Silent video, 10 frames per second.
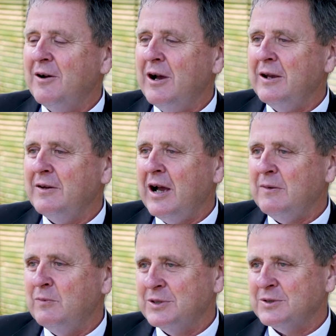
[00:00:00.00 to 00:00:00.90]
I
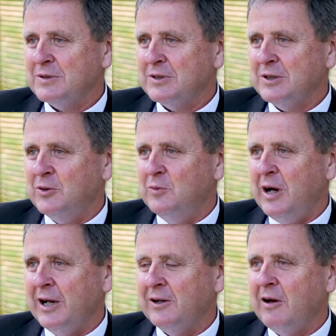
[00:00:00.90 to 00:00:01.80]
did all
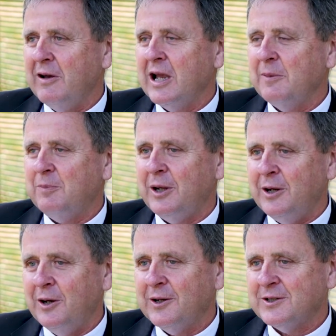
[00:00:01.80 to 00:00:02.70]
my growing up in
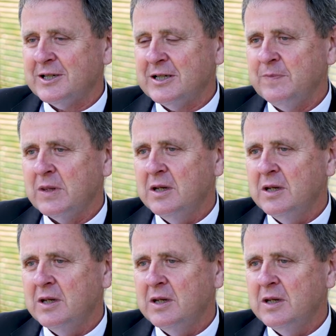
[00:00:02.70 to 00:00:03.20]
Hokitika.